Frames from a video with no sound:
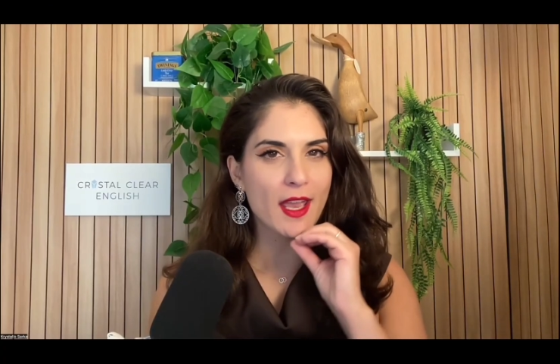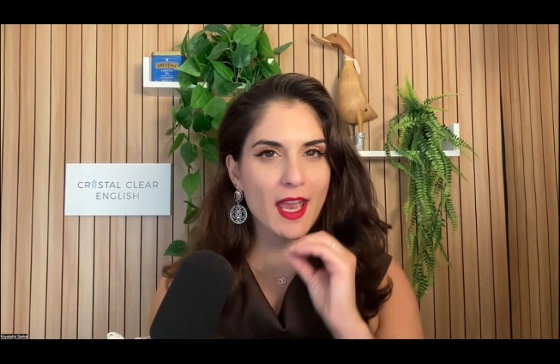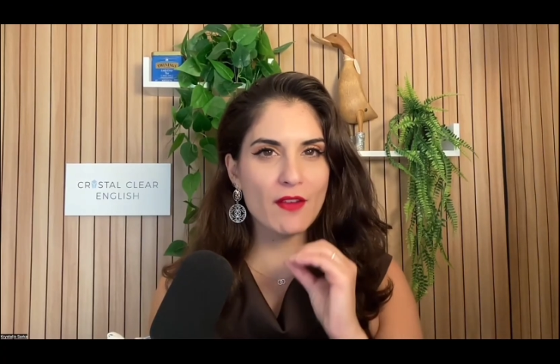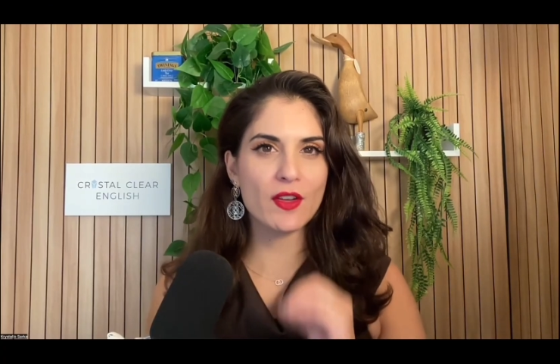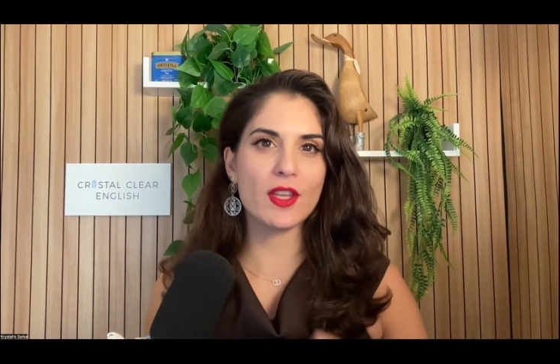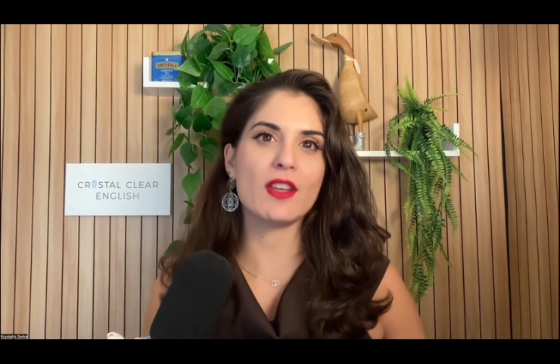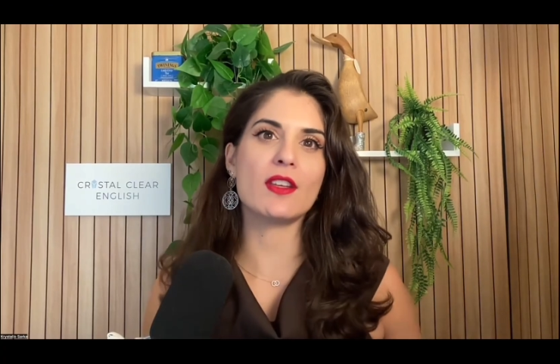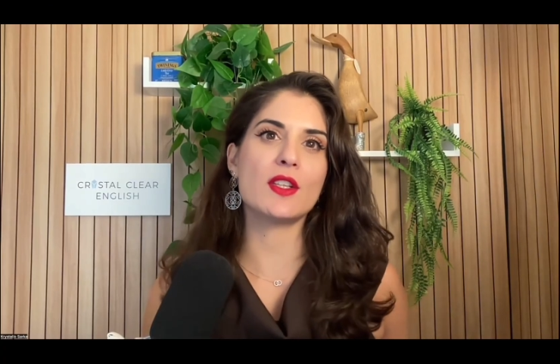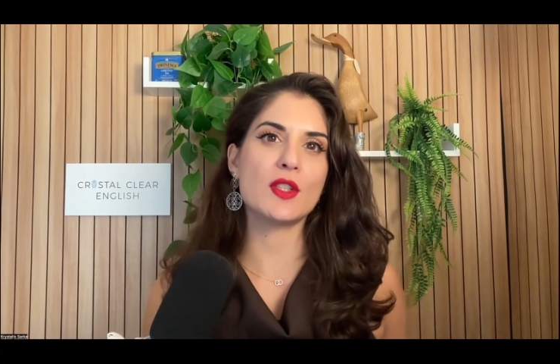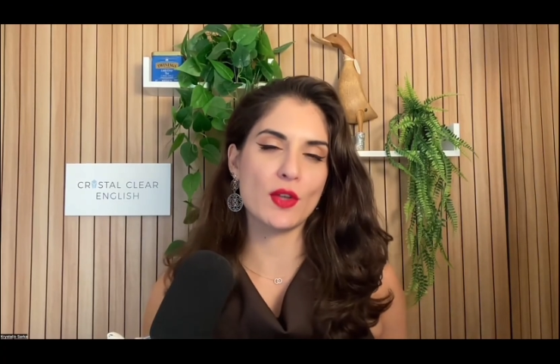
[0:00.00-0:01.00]
everything you
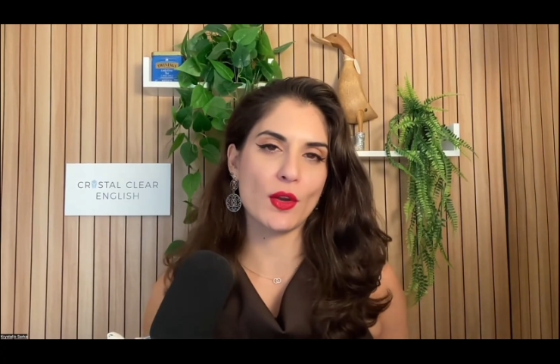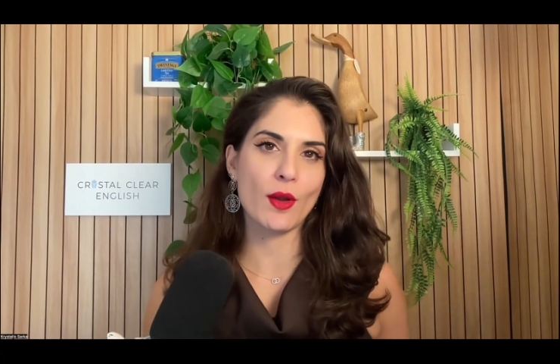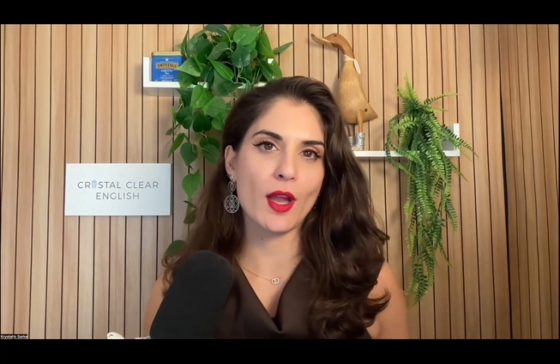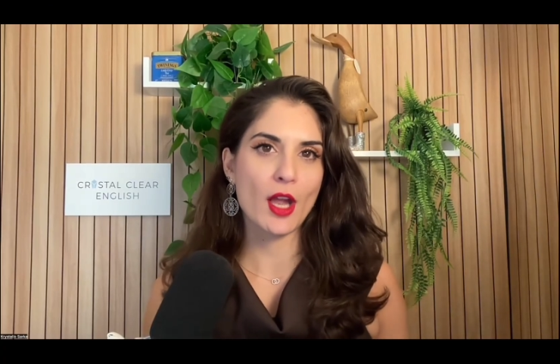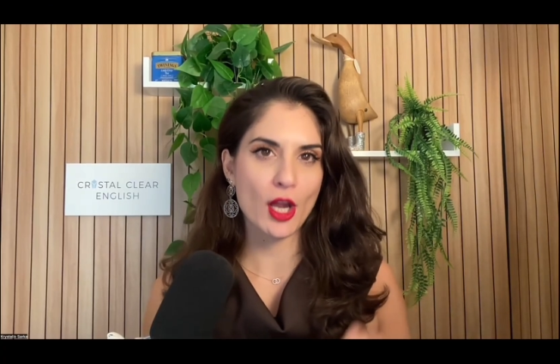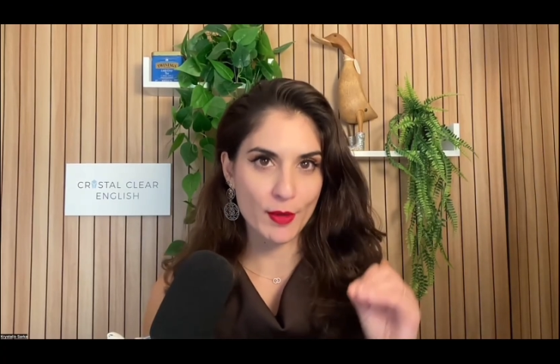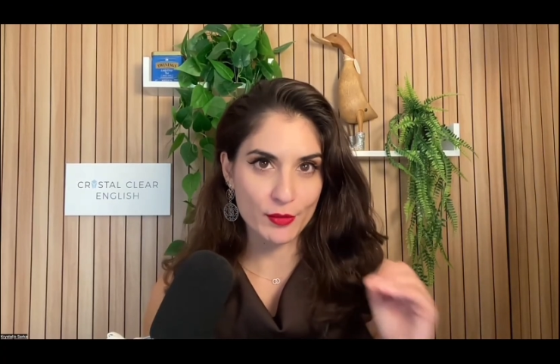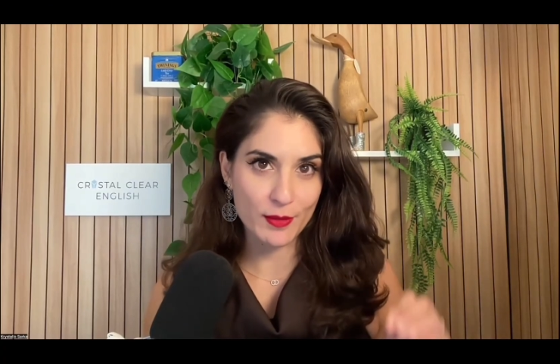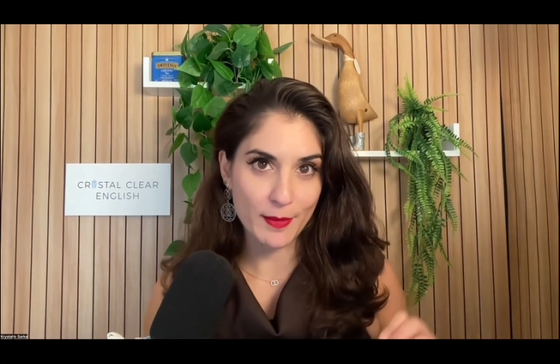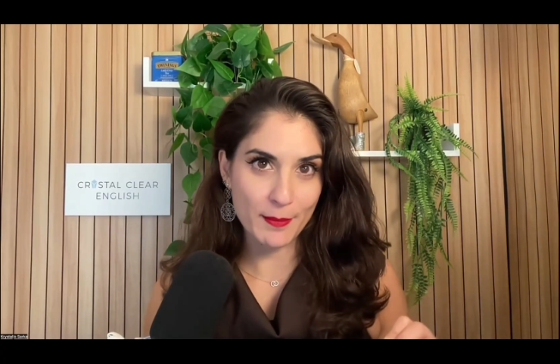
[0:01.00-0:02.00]
need to know about
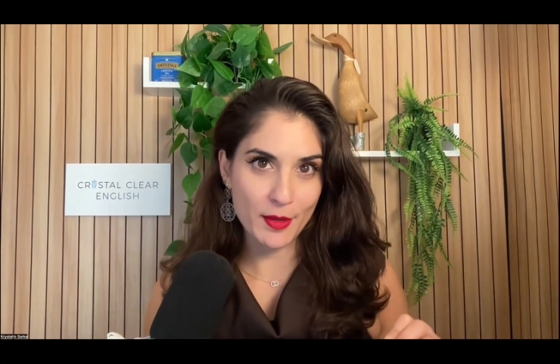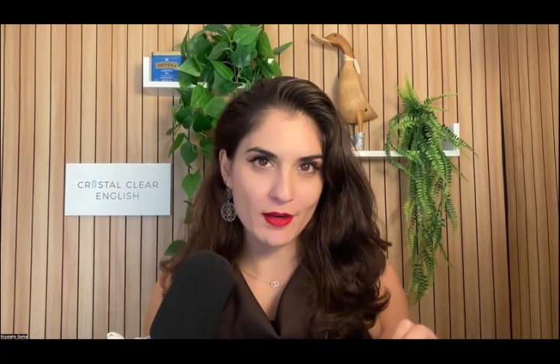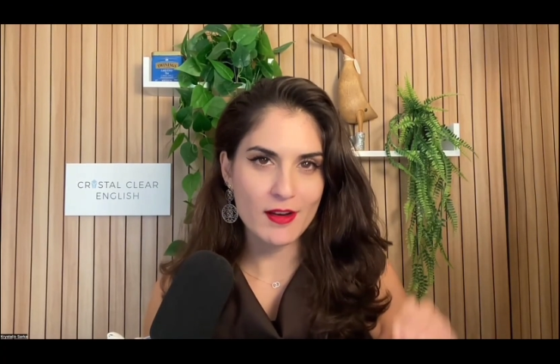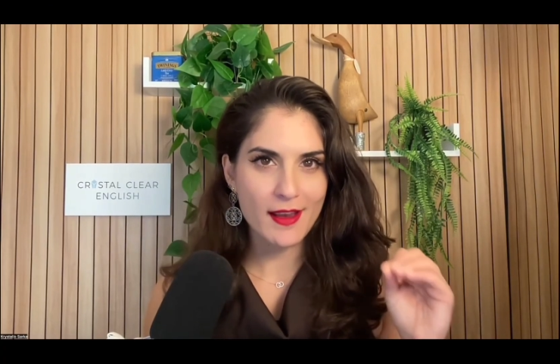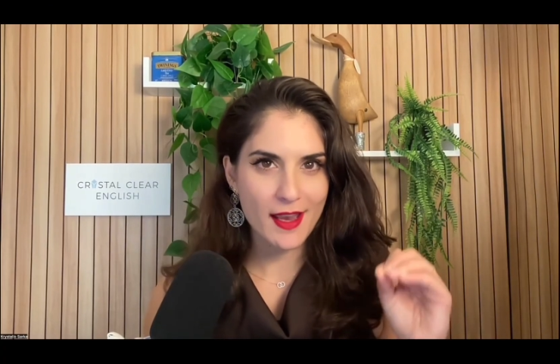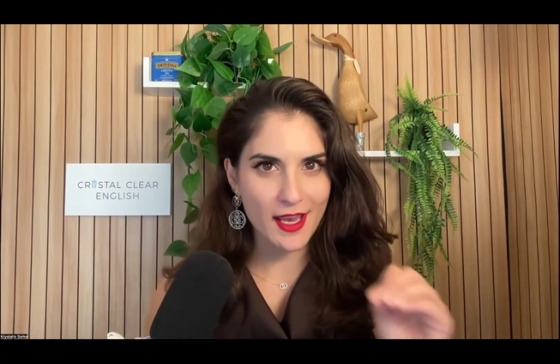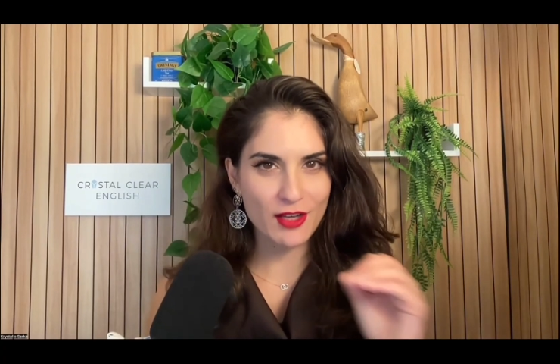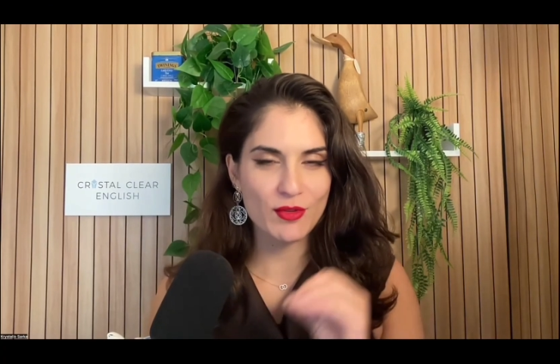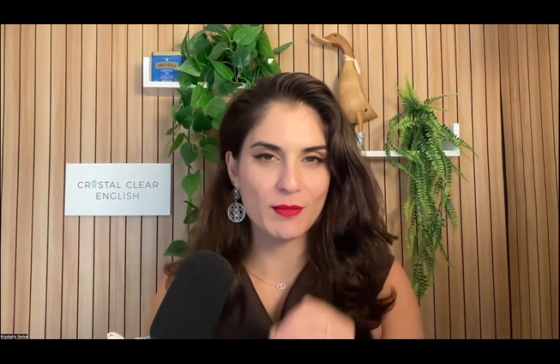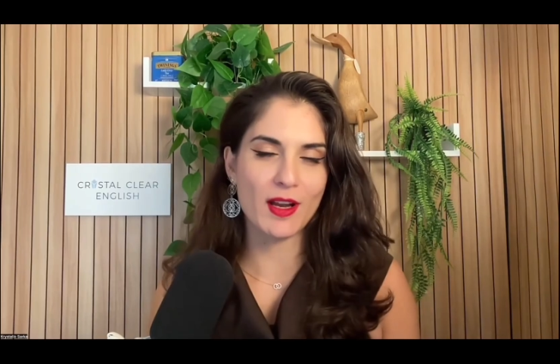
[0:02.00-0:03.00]
remember and
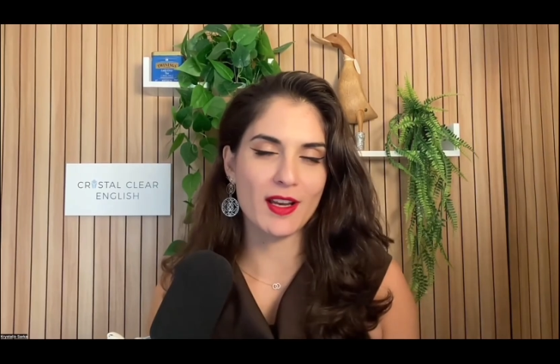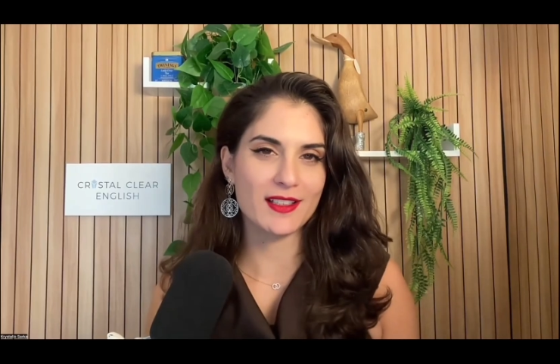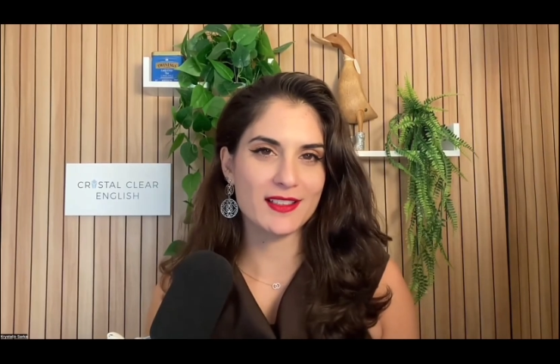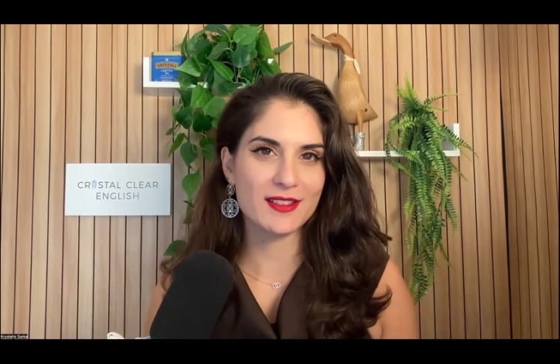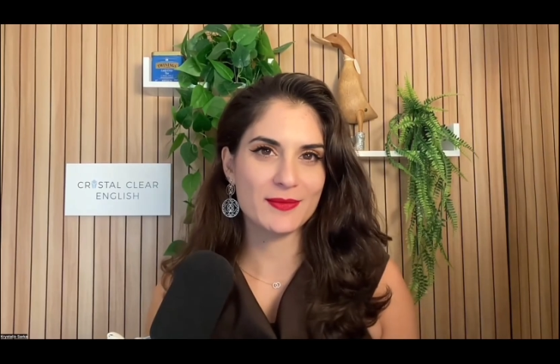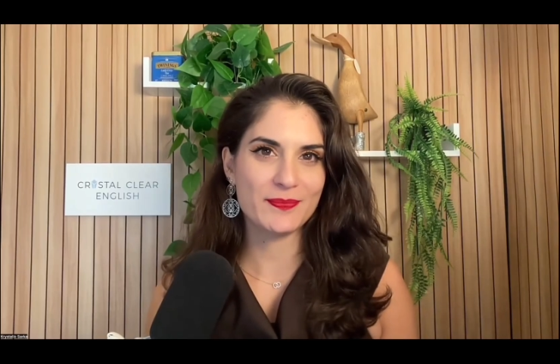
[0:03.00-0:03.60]
remind.